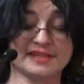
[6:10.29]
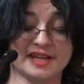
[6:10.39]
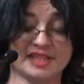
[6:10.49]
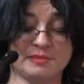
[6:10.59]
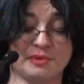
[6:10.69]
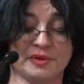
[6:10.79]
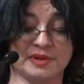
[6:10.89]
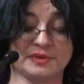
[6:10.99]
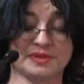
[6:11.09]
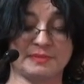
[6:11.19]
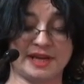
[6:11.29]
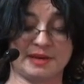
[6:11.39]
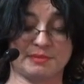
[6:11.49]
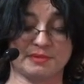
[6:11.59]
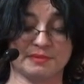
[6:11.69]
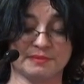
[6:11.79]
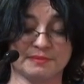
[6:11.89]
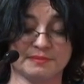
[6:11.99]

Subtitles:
starting point was impeccable,